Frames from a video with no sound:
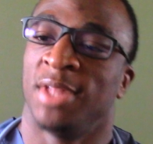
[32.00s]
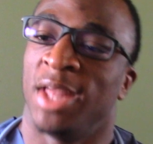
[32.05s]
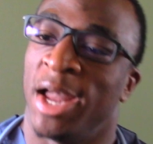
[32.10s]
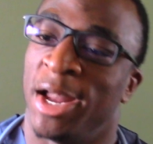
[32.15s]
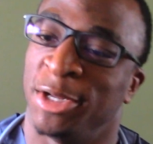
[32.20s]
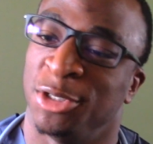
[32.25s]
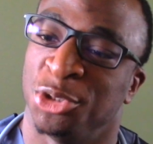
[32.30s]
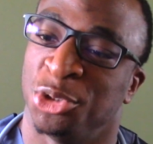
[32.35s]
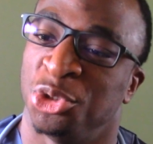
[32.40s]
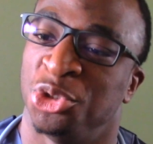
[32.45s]

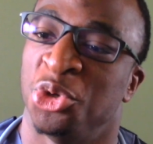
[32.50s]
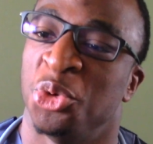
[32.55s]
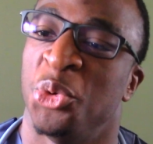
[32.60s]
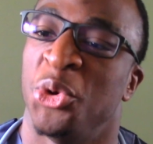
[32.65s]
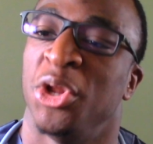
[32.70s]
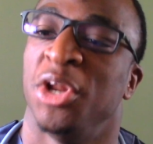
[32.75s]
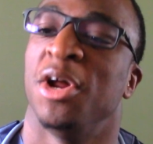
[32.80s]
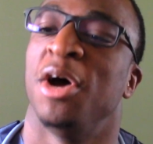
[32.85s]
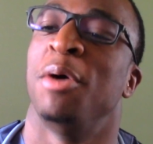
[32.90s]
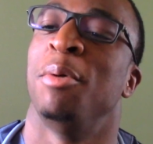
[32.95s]
And you're
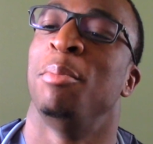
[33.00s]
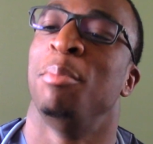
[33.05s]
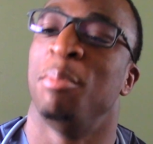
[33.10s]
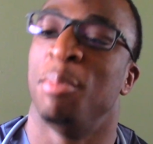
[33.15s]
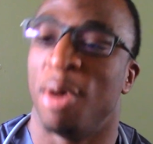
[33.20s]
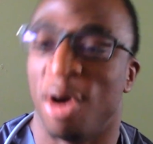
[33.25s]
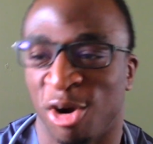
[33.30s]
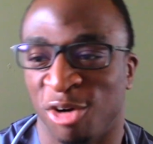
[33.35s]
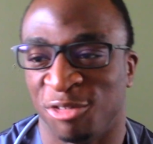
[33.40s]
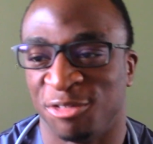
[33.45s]
doing a
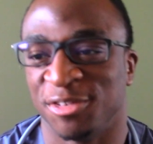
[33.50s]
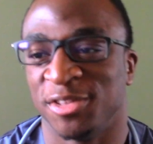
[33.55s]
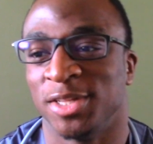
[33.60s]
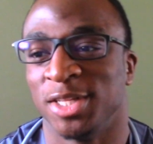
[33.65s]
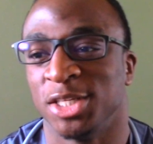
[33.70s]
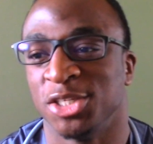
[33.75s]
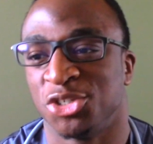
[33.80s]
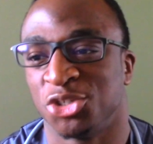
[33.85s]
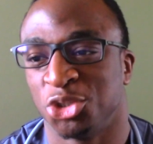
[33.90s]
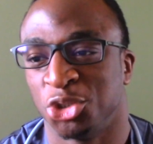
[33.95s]

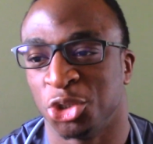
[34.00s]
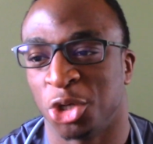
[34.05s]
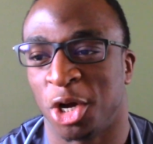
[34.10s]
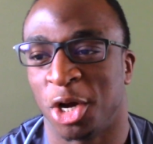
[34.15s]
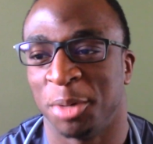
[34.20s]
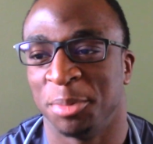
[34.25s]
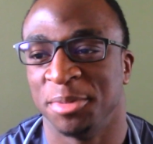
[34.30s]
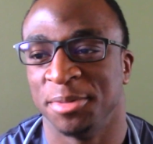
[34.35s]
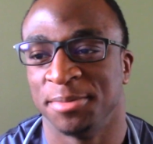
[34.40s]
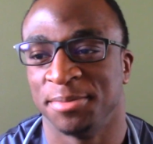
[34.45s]
marvelous
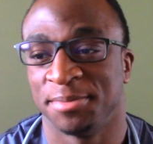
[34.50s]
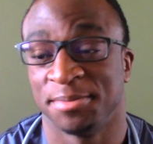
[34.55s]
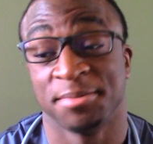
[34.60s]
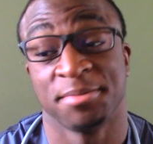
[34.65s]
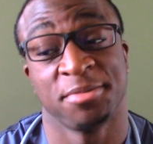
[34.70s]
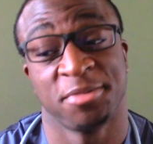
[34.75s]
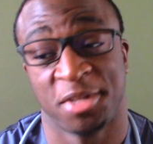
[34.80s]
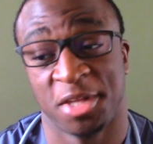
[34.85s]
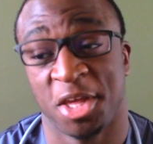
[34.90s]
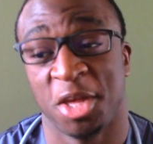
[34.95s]
job.
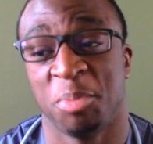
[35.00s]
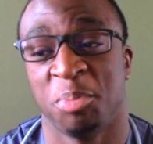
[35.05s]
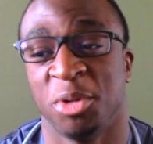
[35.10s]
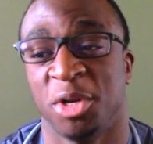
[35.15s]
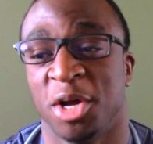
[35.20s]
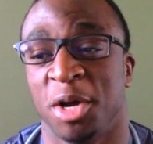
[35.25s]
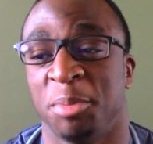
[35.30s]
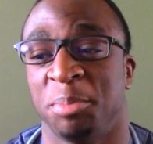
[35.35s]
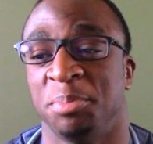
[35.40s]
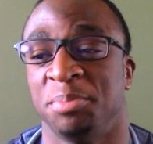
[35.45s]
Keep it
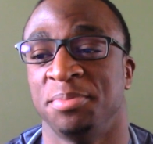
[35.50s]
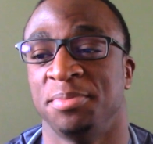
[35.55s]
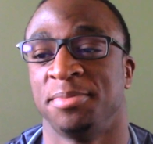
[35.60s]
up.